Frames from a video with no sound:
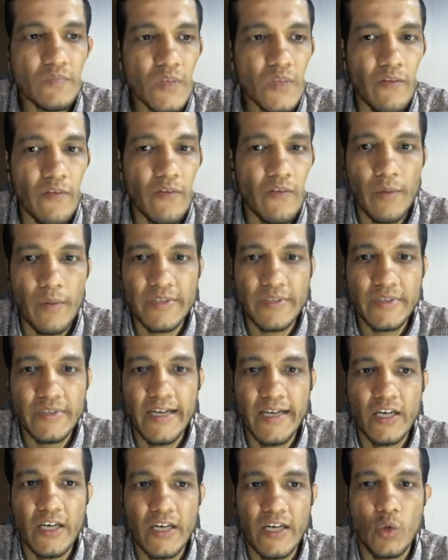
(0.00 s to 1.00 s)
from
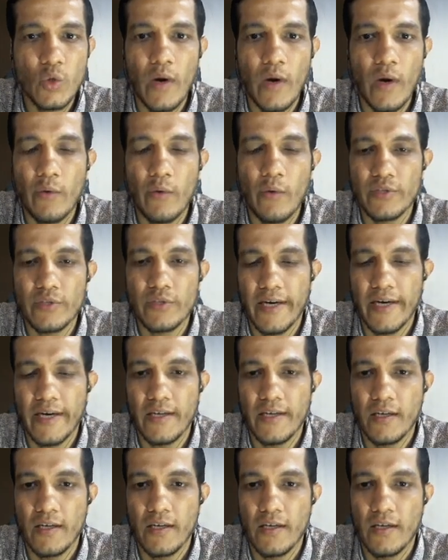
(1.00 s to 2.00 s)
center to outside,
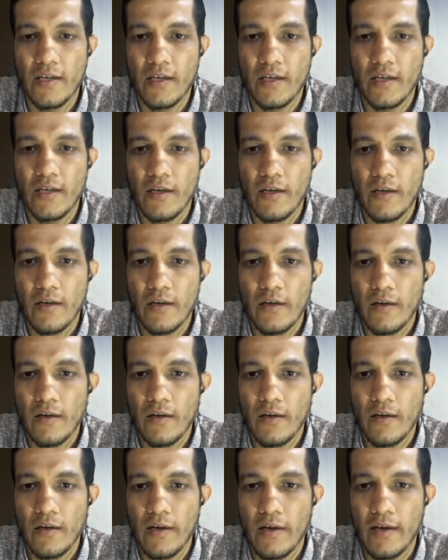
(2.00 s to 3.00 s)

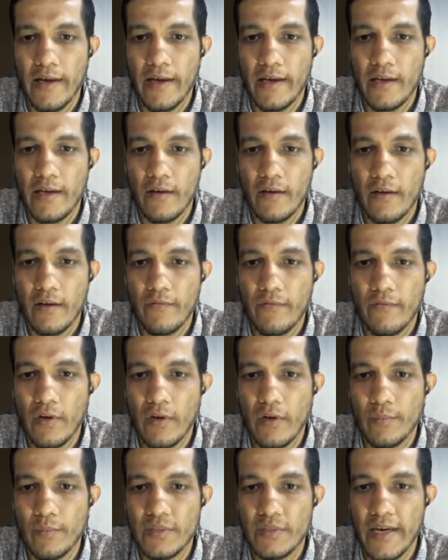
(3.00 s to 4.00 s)
like
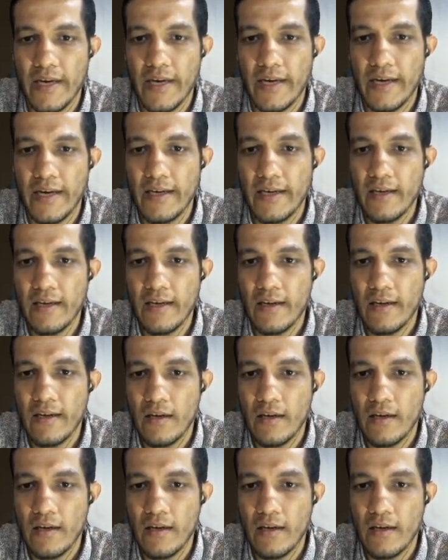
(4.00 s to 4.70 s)
from center